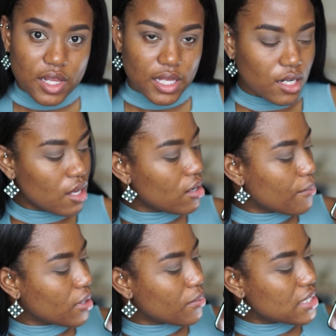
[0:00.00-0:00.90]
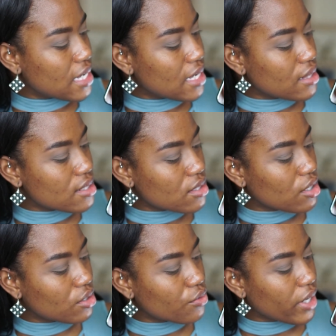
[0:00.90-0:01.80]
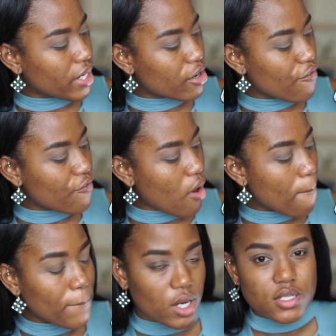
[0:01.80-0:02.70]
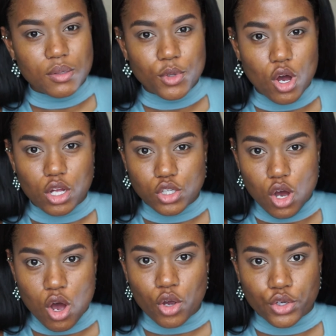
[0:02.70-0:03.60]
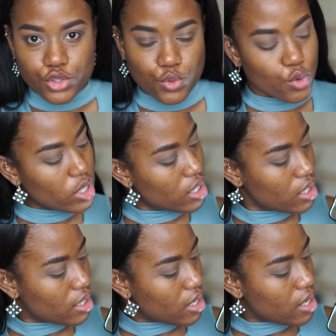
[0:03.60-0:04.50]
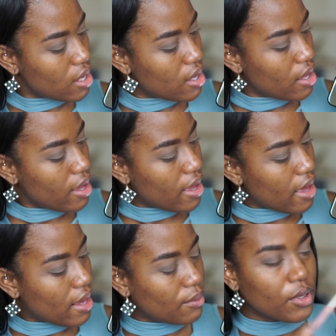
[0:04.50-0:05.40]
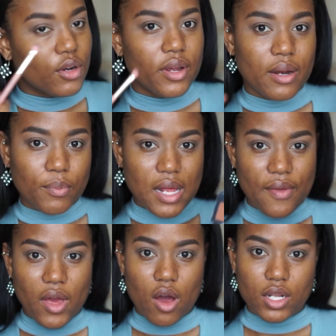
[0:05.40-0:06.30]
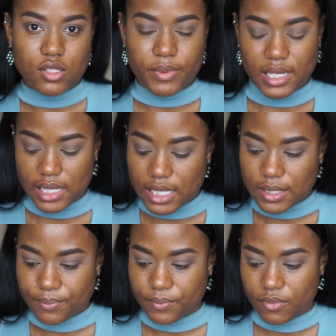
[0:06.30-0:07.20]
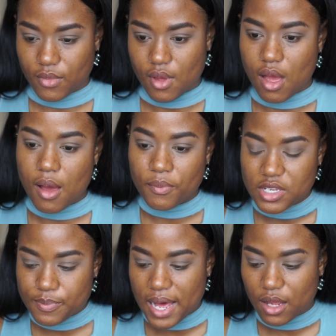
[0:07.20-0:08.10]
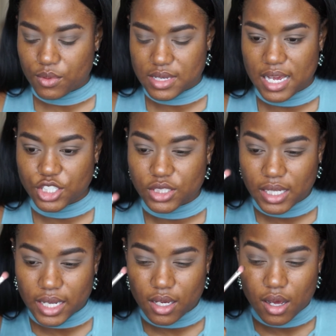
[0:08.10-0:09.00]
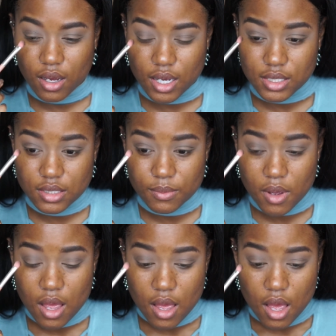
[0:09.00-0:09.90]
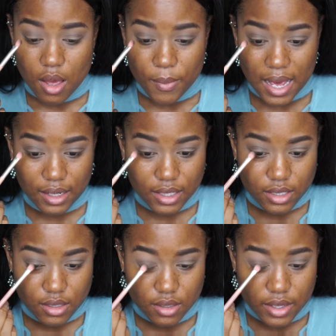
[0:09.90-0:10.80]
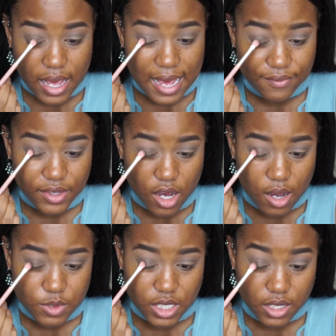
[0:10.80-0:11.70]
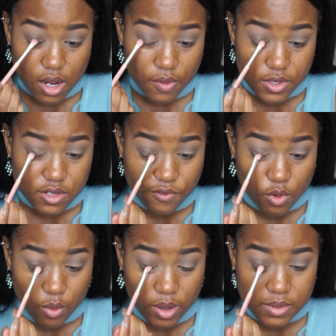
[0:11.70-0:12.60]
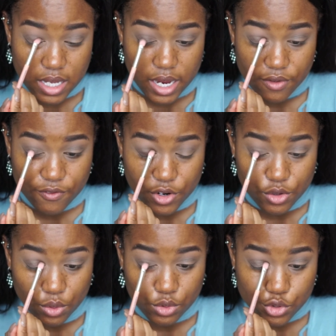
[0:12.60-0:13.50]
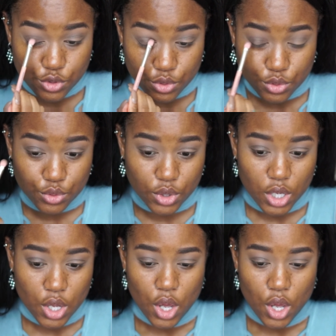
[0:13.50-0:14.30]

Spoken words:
the lid color, I'm going to be taking this color right here from Boxum called Haute Couture. And I'm going to go ahead and apply that onto my lid. This palette was actually like a custom palette. They have the option on the Sephora website for you to